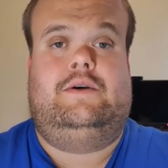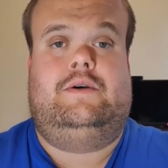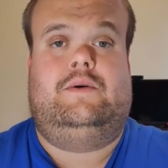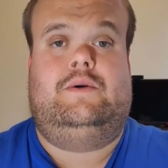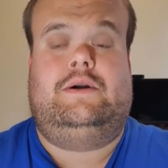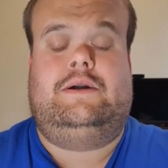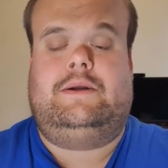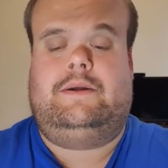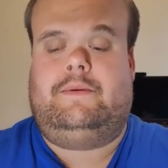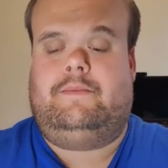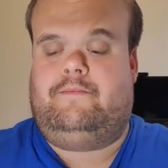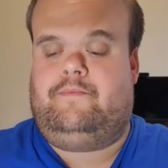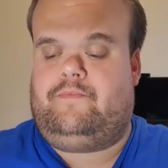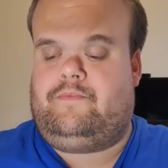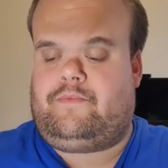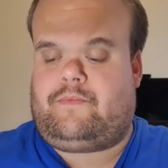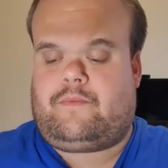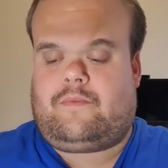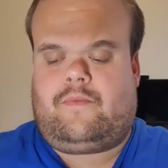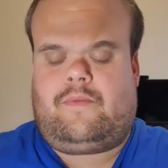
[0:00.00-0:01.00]

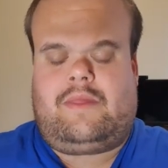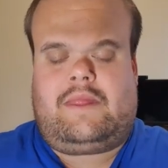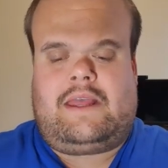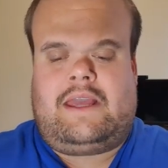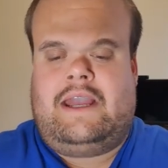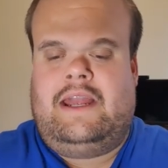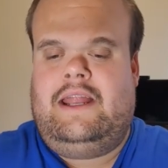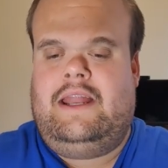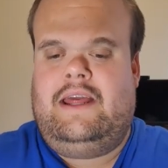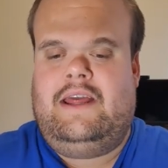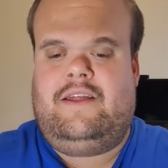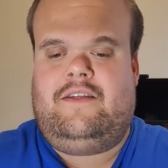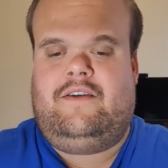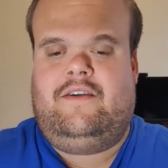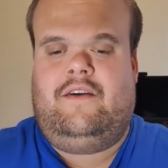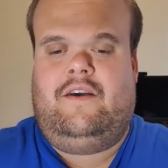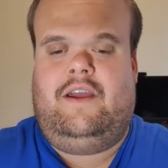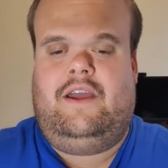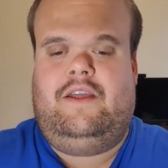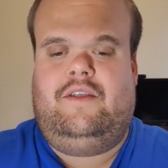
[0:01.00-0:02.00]
It is
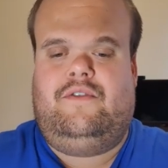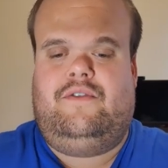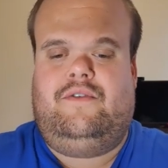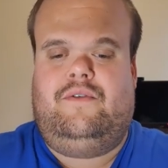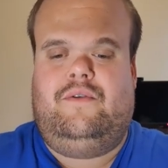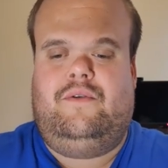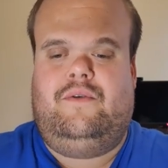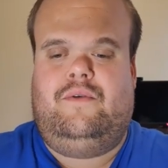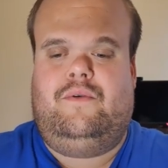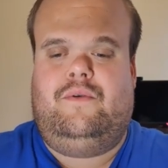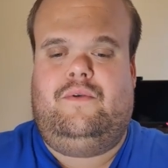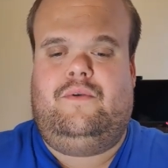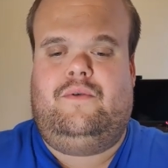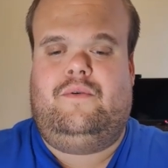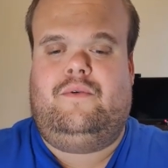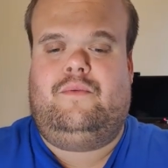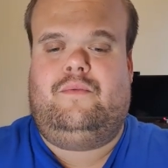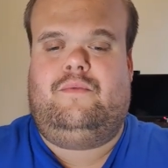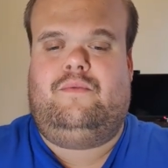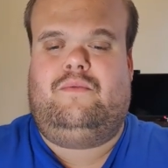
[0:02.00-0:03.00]
going
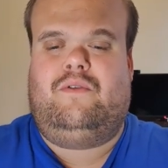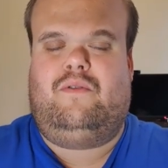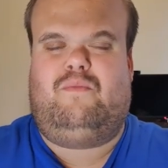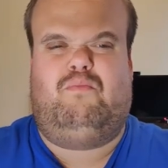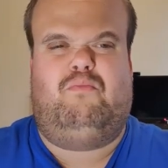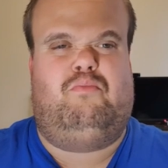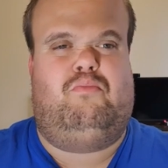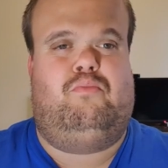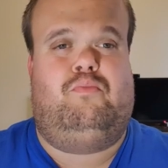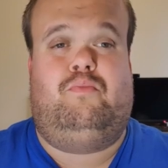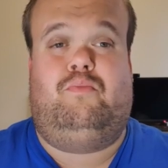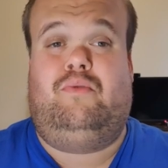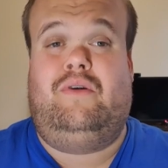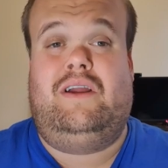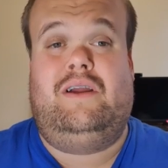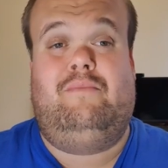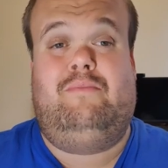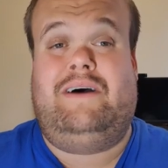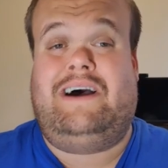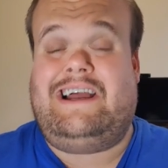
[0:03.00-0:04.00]
to just
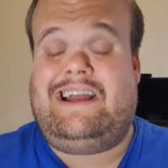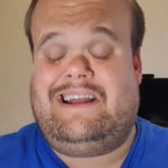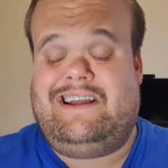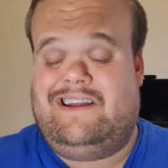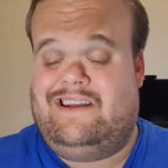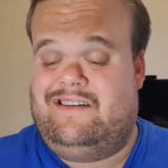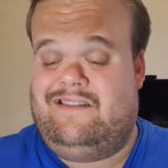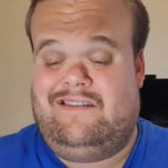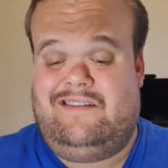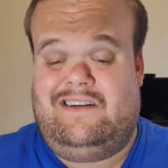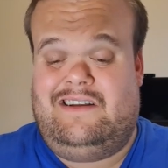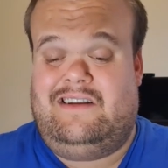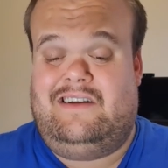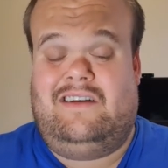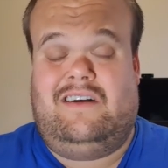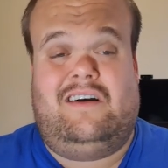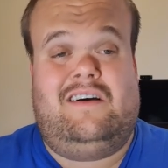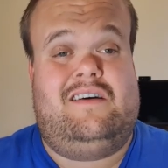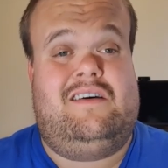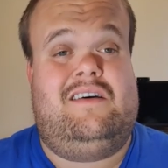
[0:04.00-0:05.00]
bring back
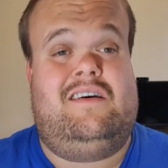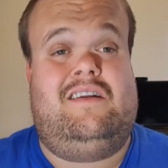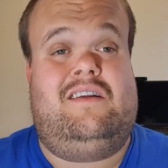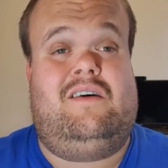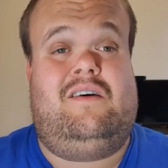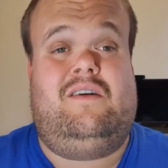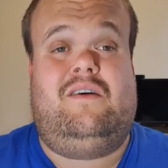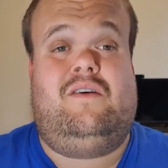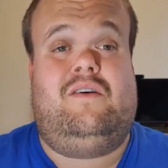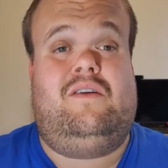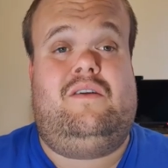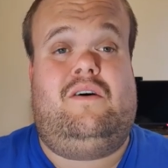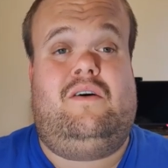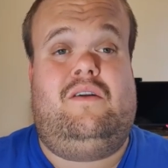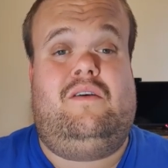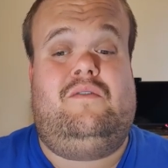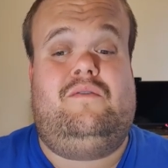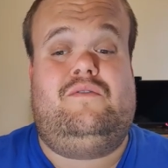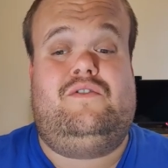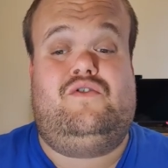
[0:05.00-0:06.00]
a lot
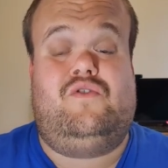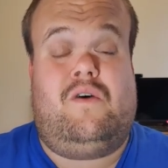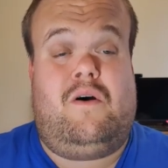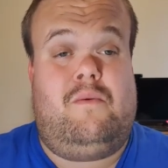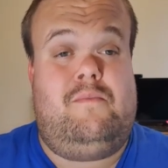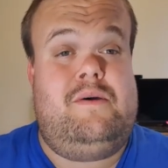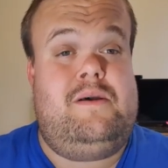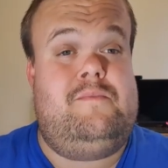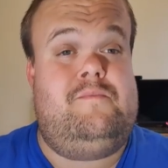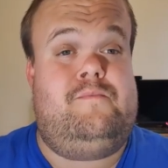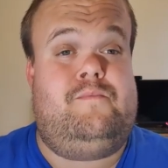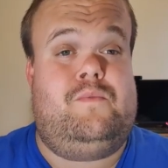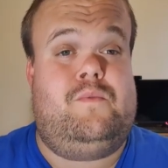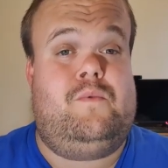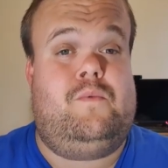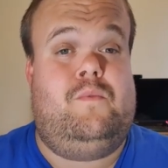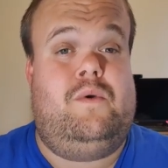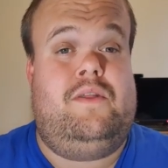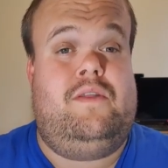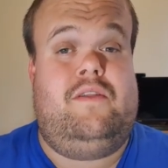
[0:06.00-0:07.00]
of drama,
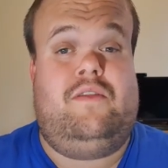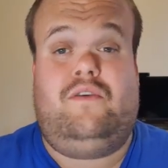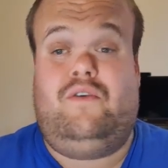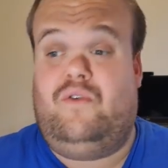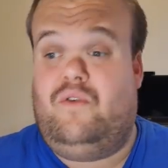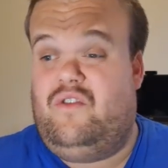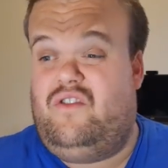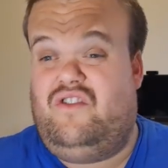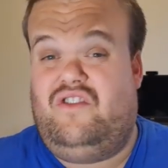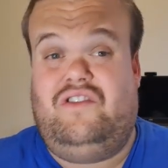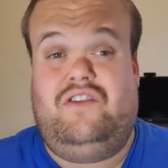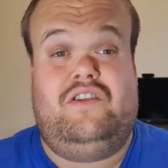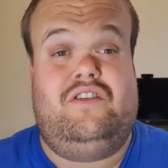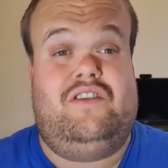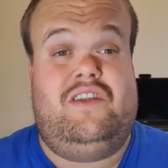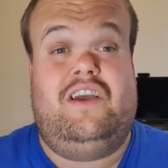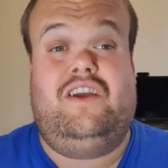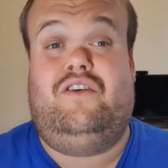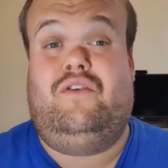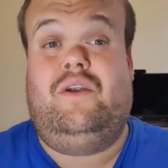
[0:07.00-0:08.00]
whether you
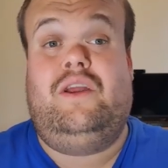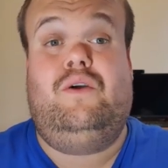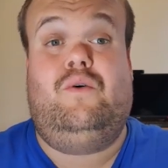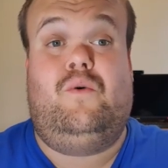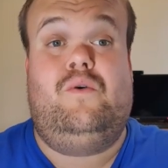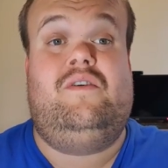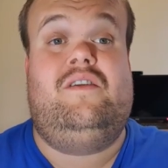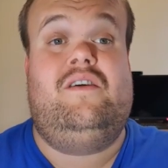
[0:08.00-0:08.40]
agree or